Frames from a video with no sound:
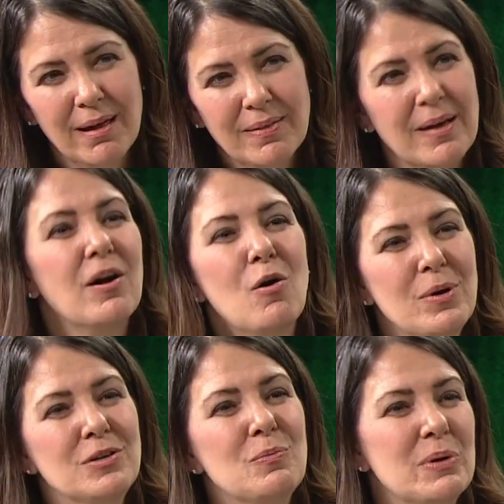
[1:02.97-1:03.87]
that go
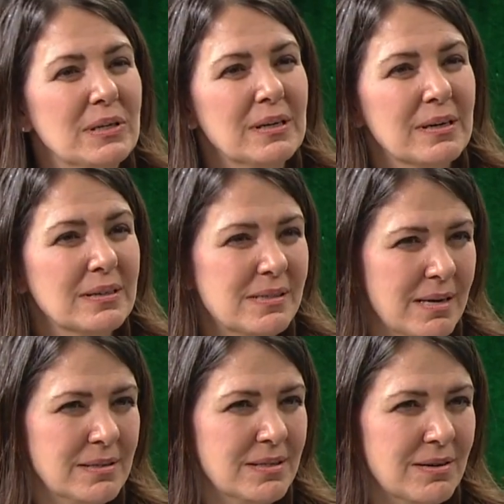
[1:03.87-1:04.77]
into building a
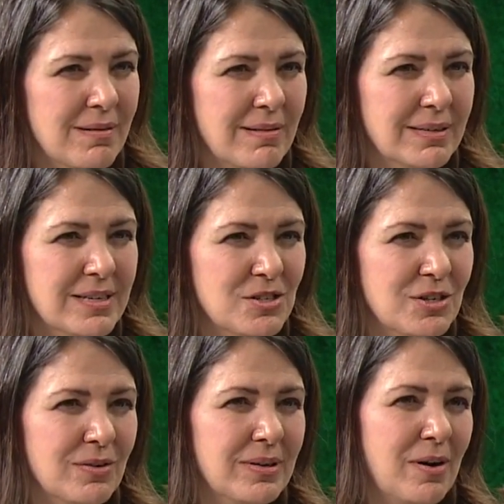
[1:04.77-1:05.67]
consensus around an
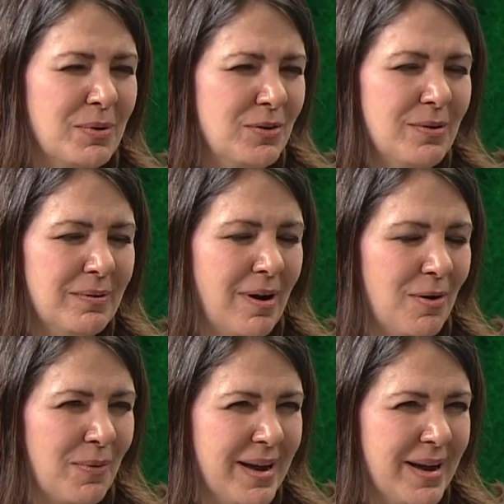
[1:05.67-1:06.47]
issue? Are we doing all right?